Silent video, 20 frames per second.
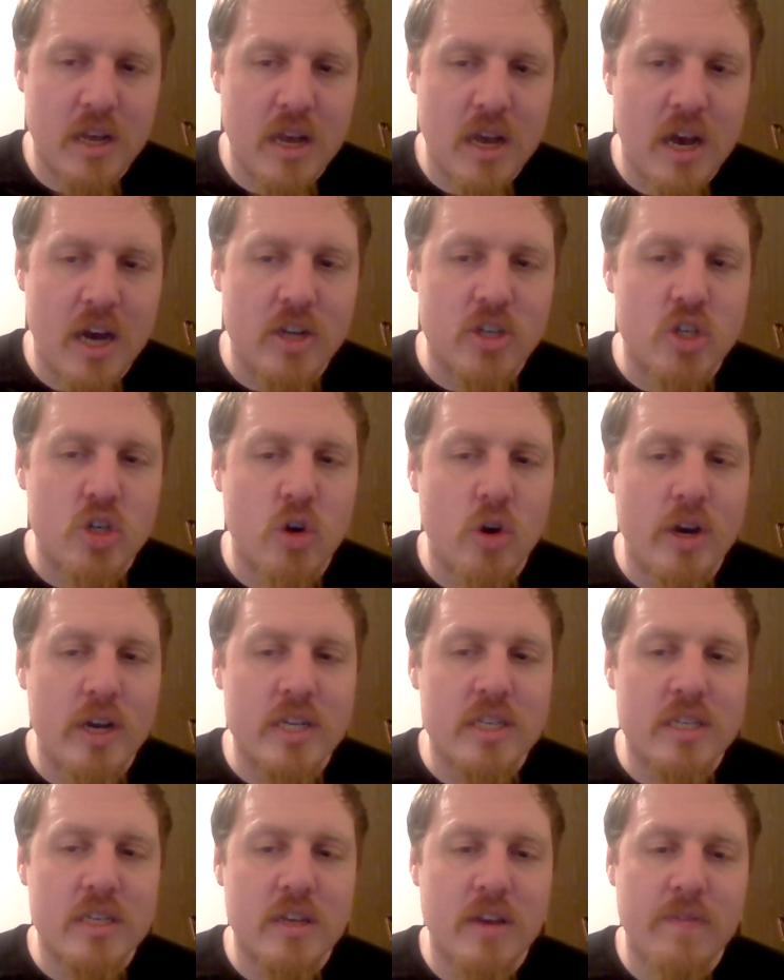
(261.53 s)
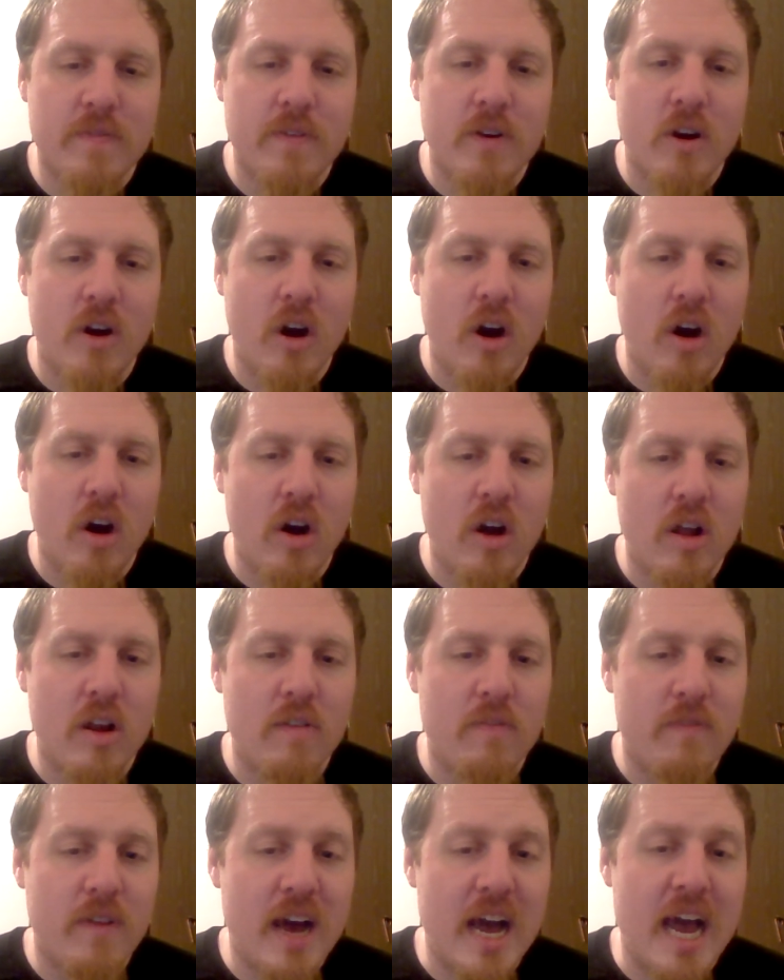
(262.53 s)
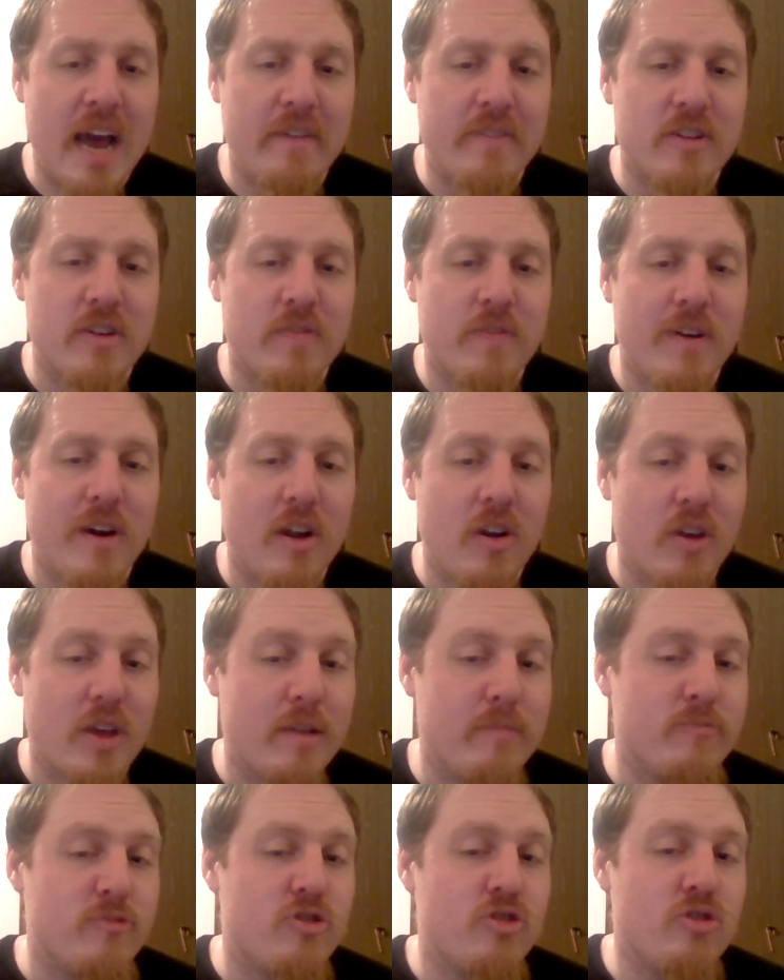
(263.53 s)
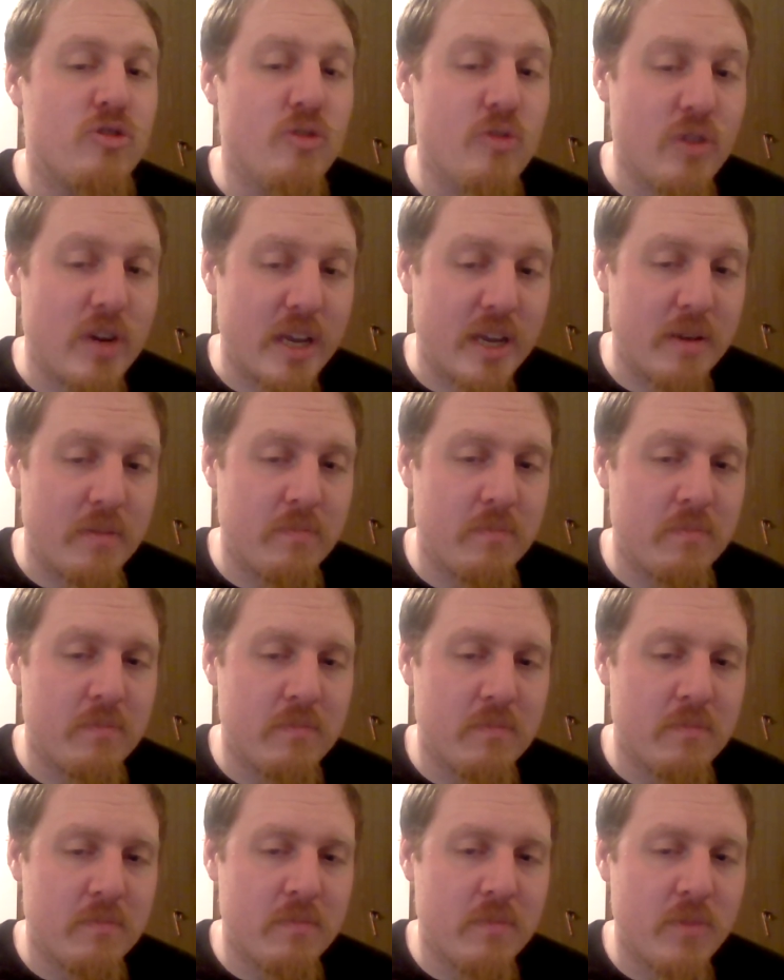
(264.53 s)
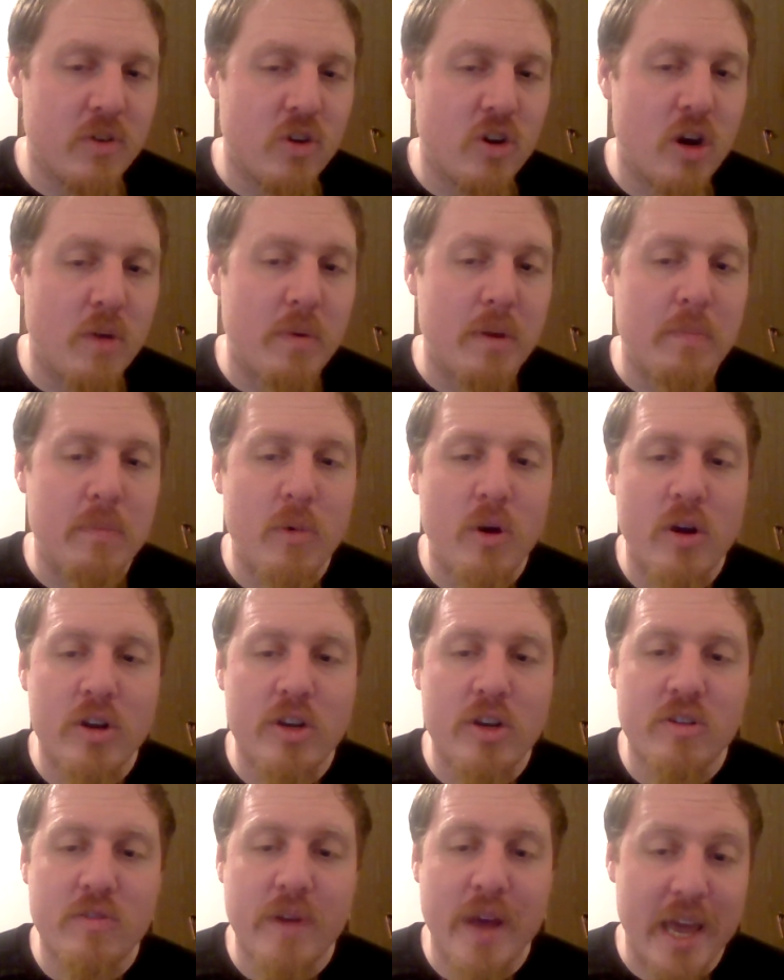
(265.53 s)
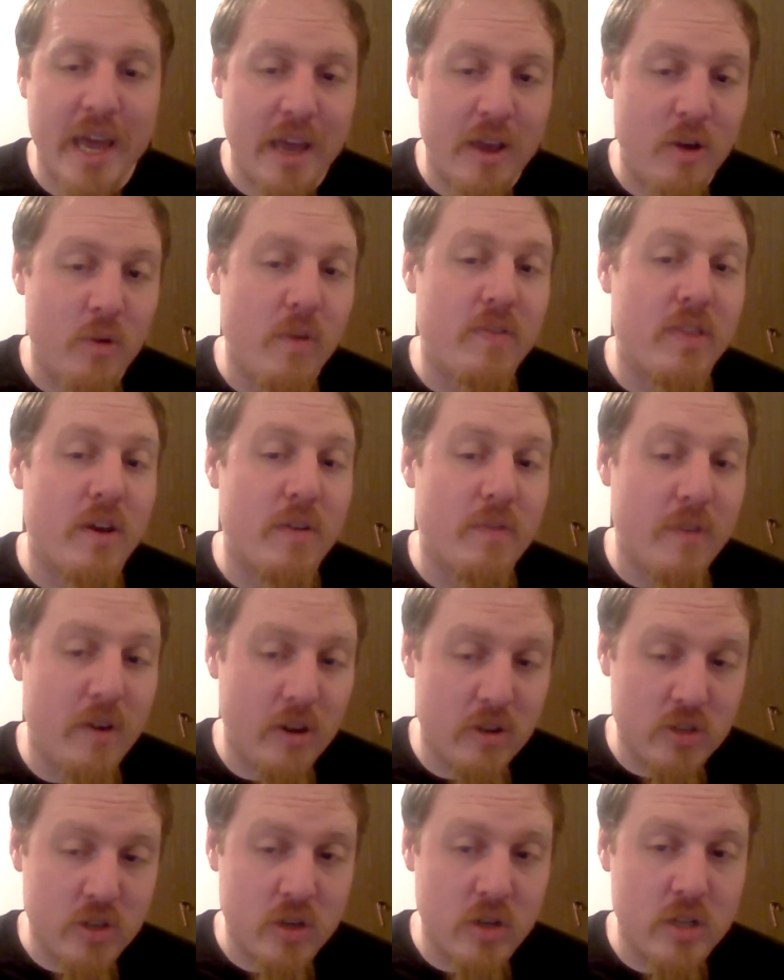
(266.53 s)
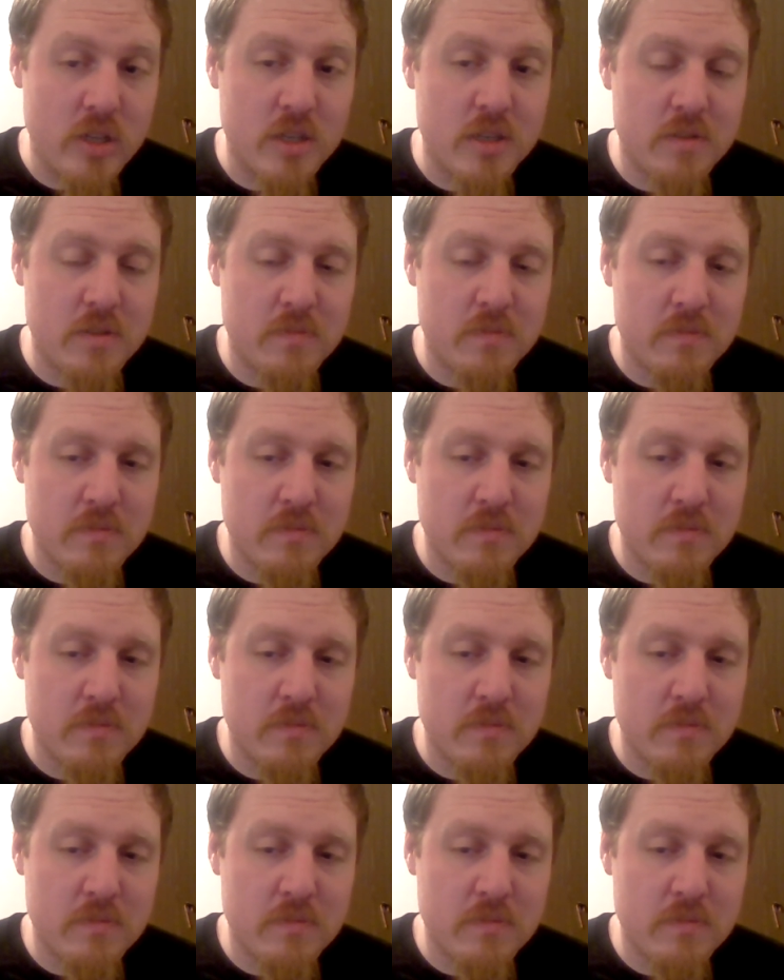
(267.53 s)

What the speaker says: A choice for all 5 to follow him truly, or be burnt away with their falsehoods.